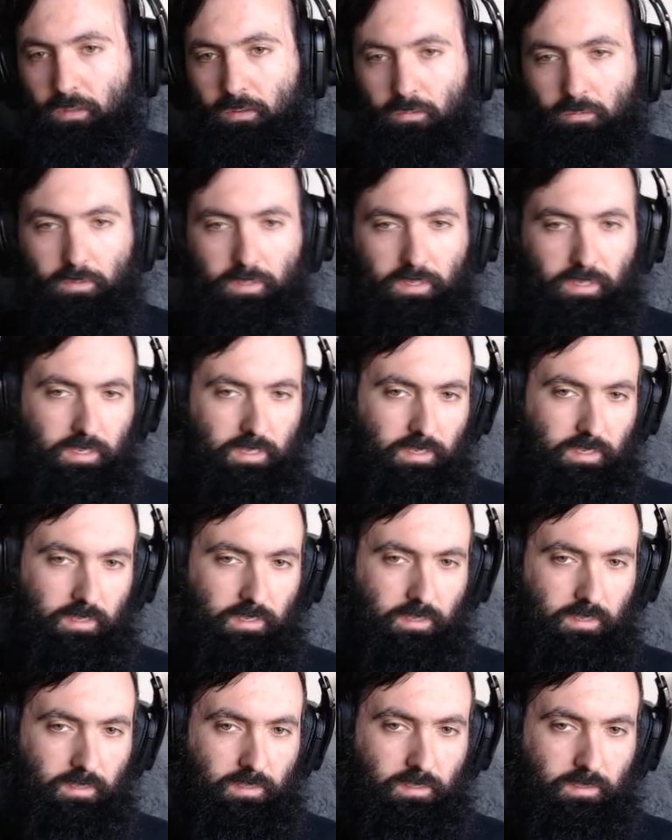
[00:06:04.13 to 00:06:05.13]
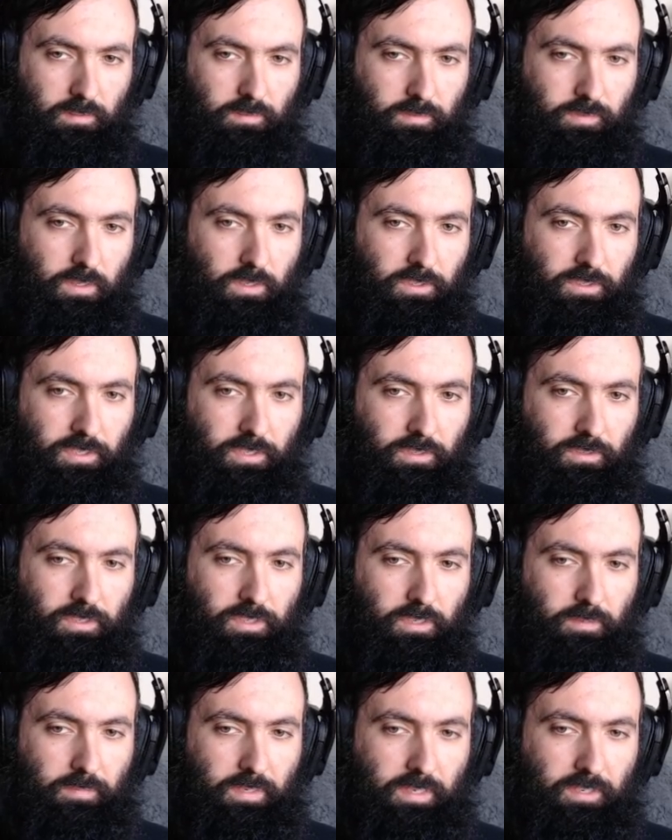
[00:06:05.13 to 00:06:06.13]
We have also
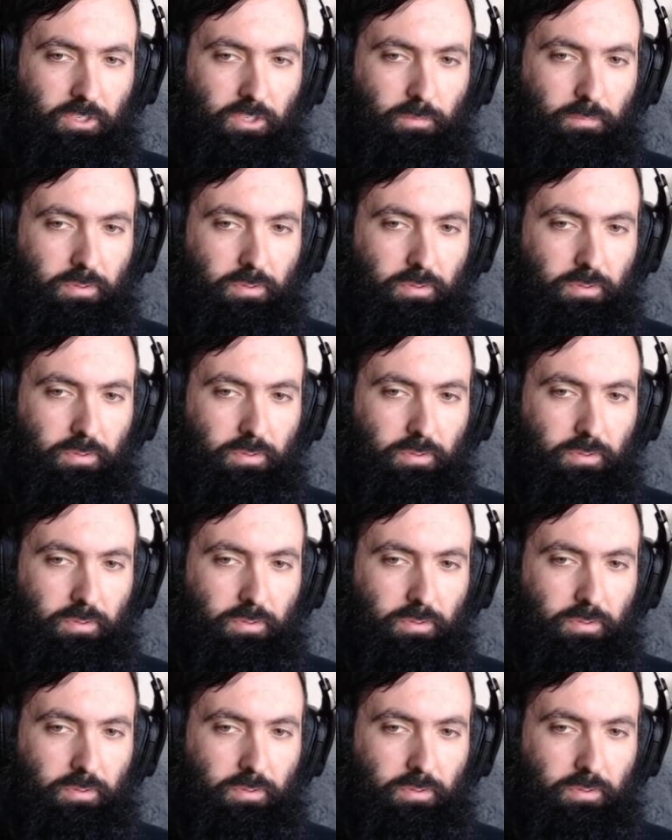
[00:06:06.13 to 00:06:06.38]
some extra